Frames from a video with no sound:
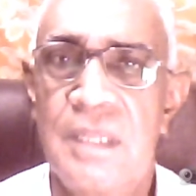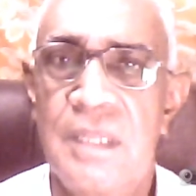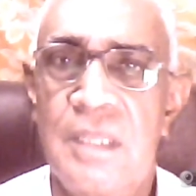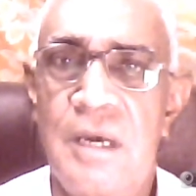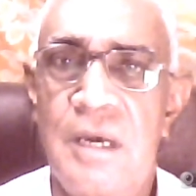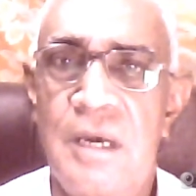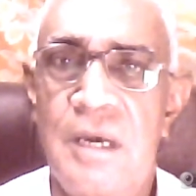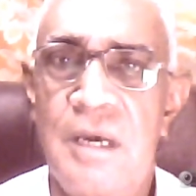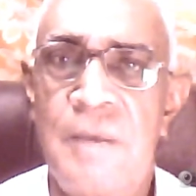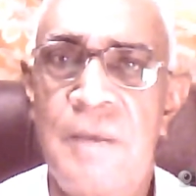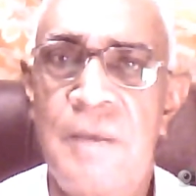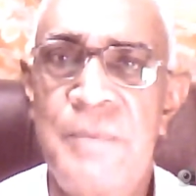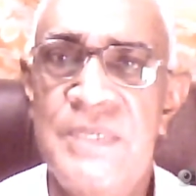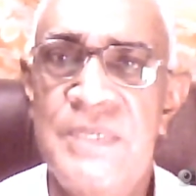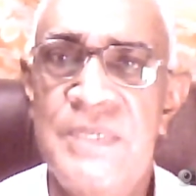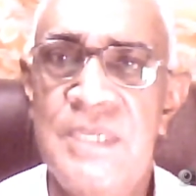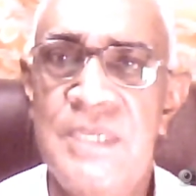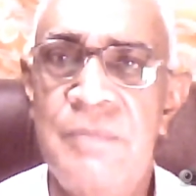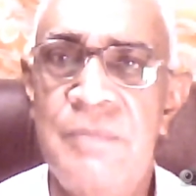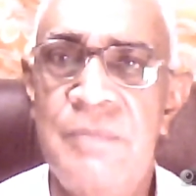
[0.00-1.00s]
The upper
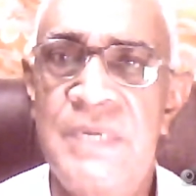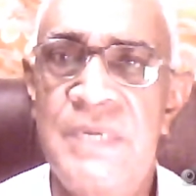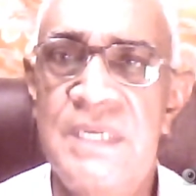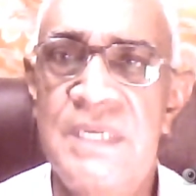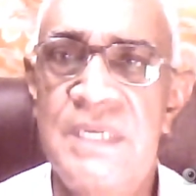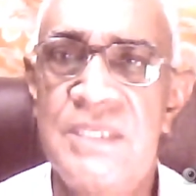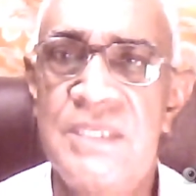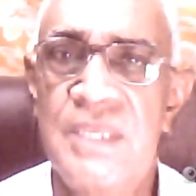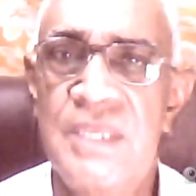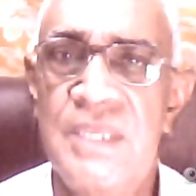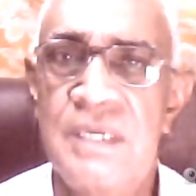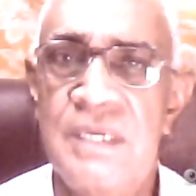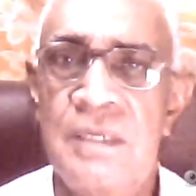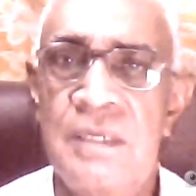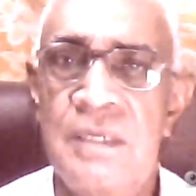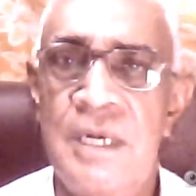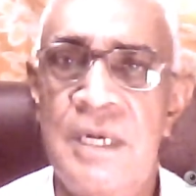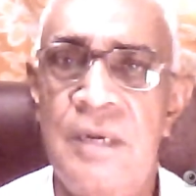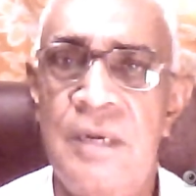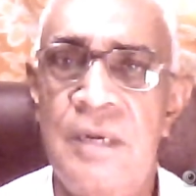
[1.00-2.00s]
segment is thicker
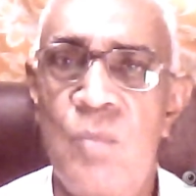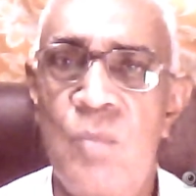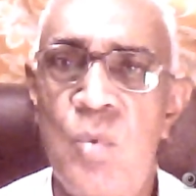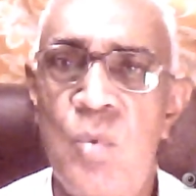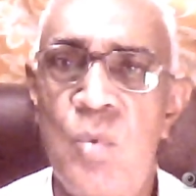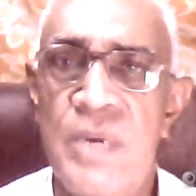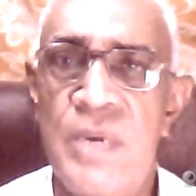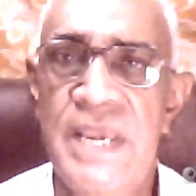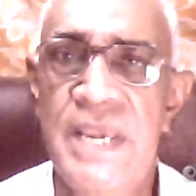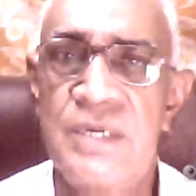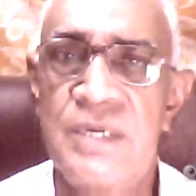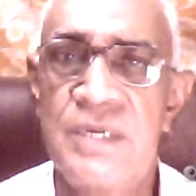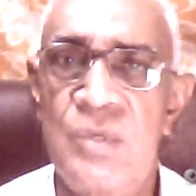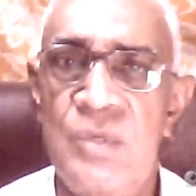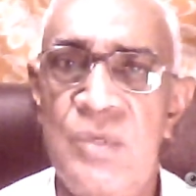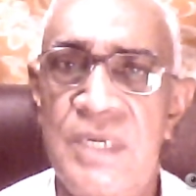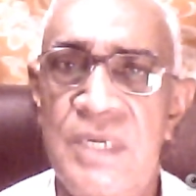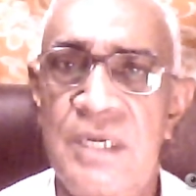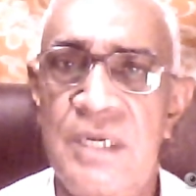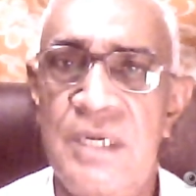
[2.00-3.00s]
and more active
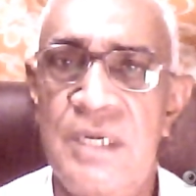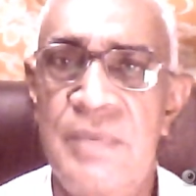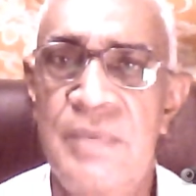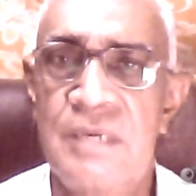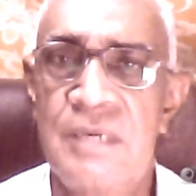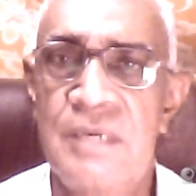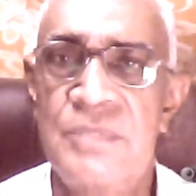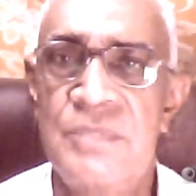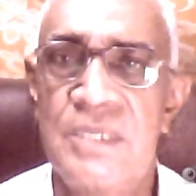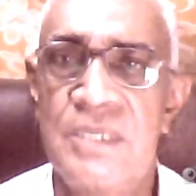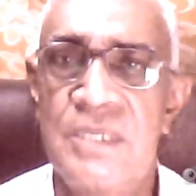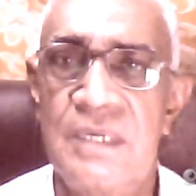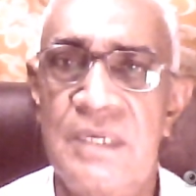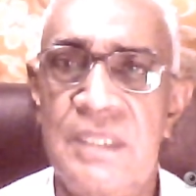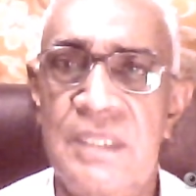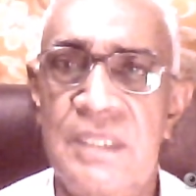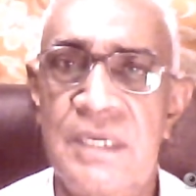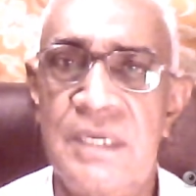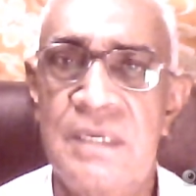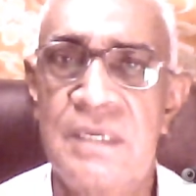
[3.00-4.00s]
and becomes
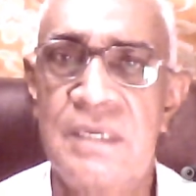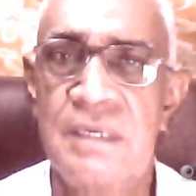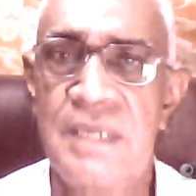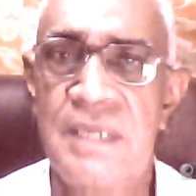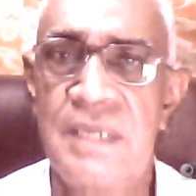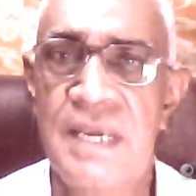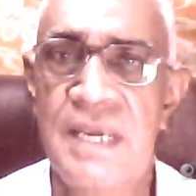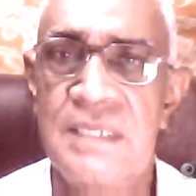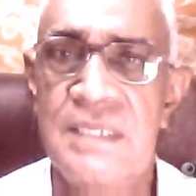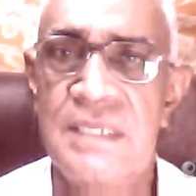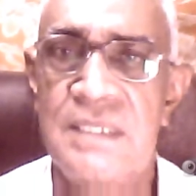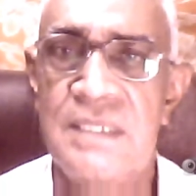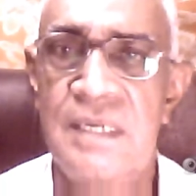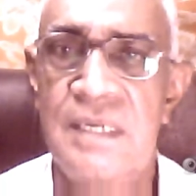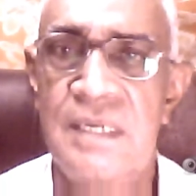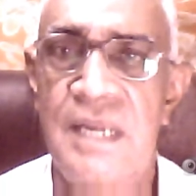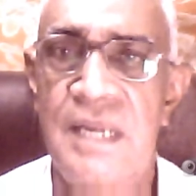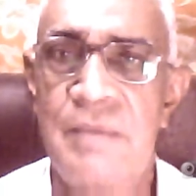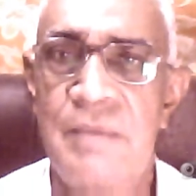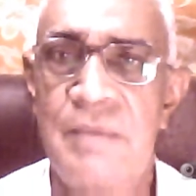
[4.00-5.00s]
thicker as
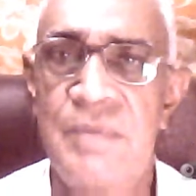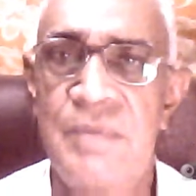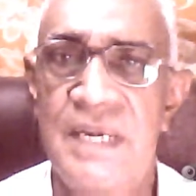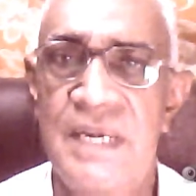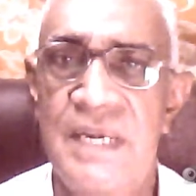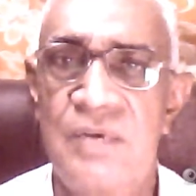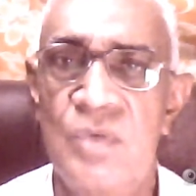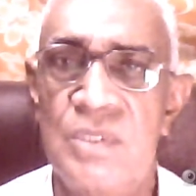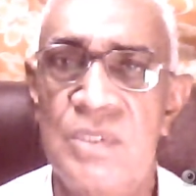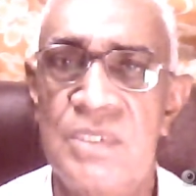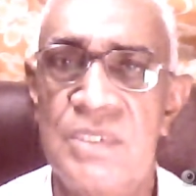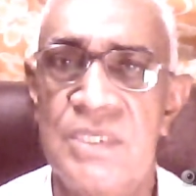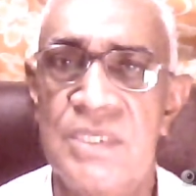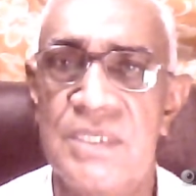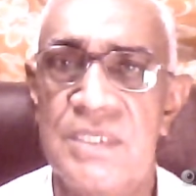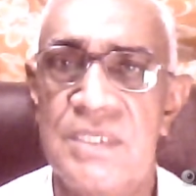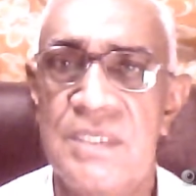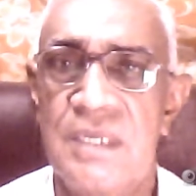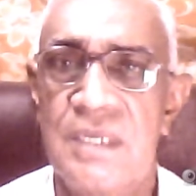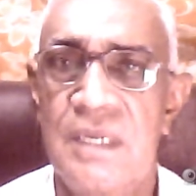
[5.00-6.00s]
labor
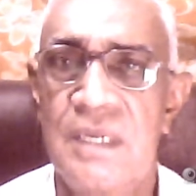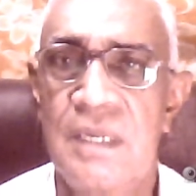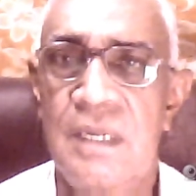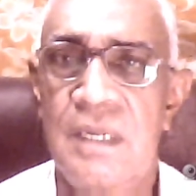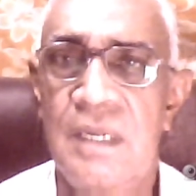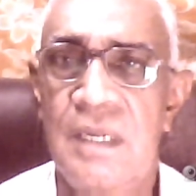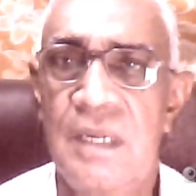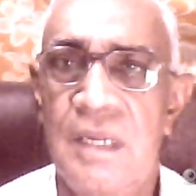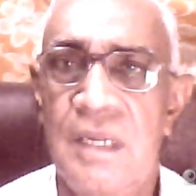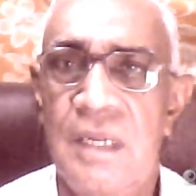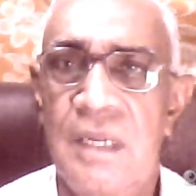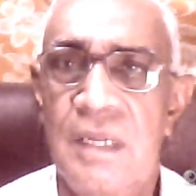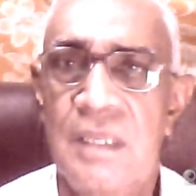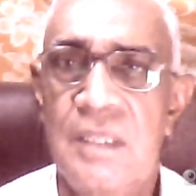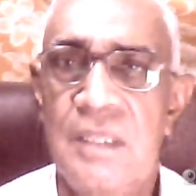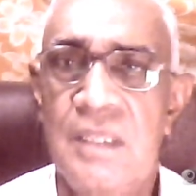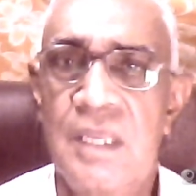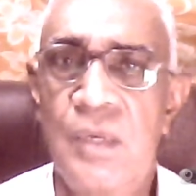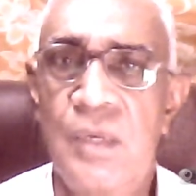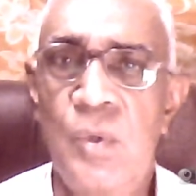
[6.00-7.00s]
advances.
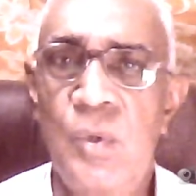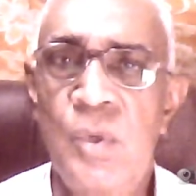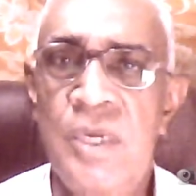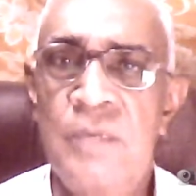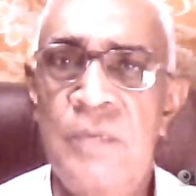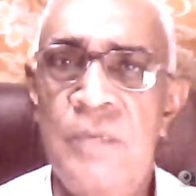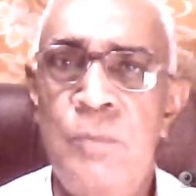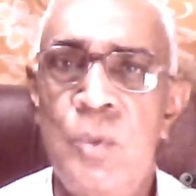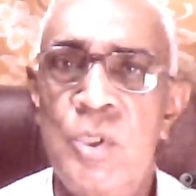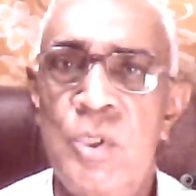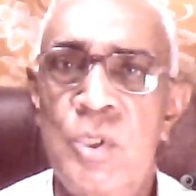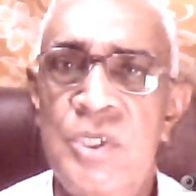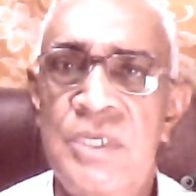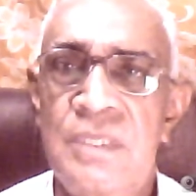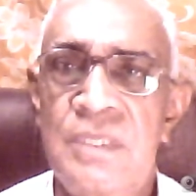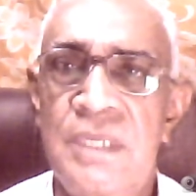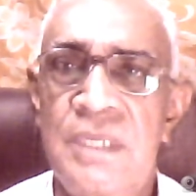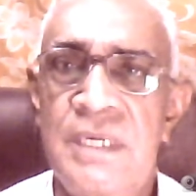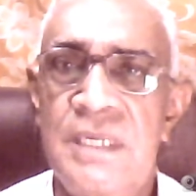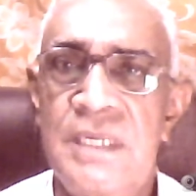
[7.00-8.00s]
The lower
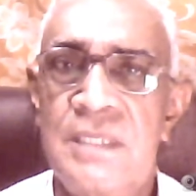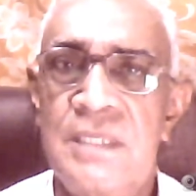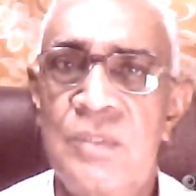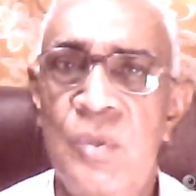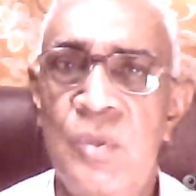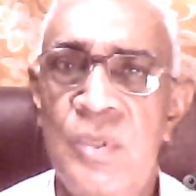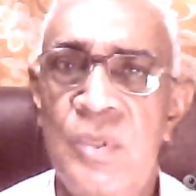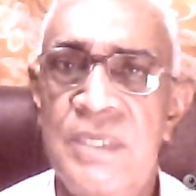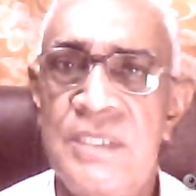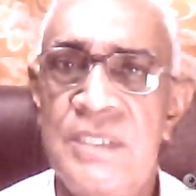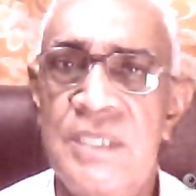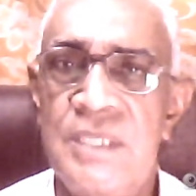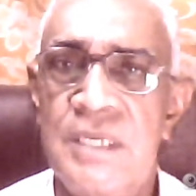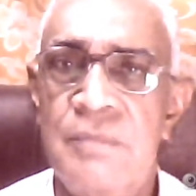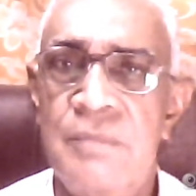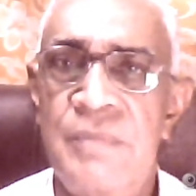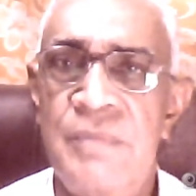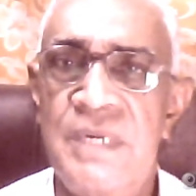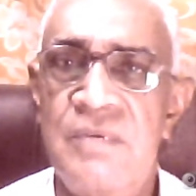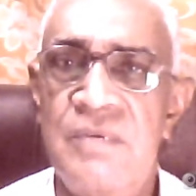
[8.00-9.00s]
portion, that is lower
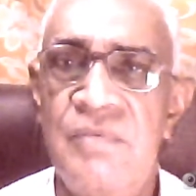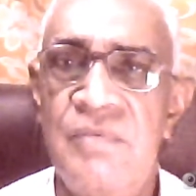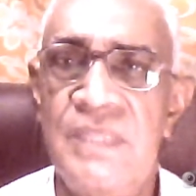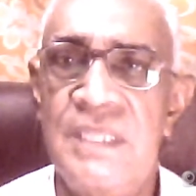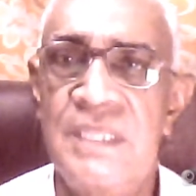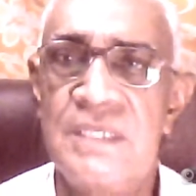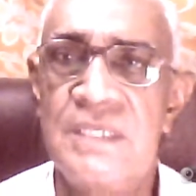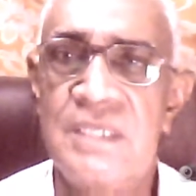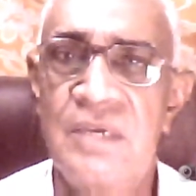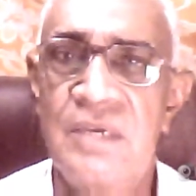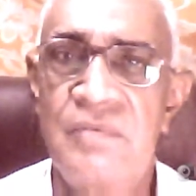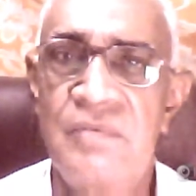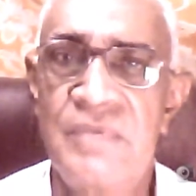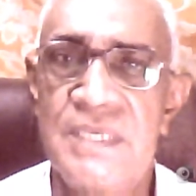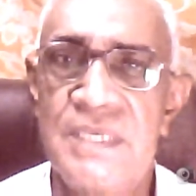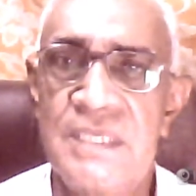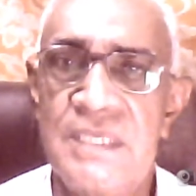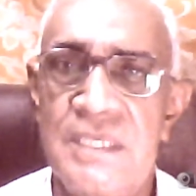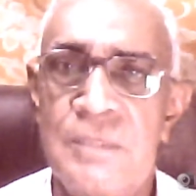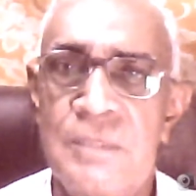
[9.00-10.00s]
segment with the
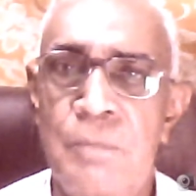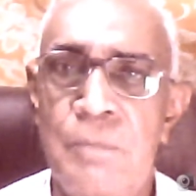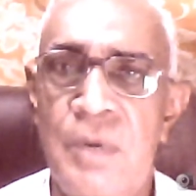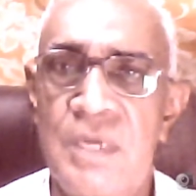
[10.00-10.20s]
cervix, is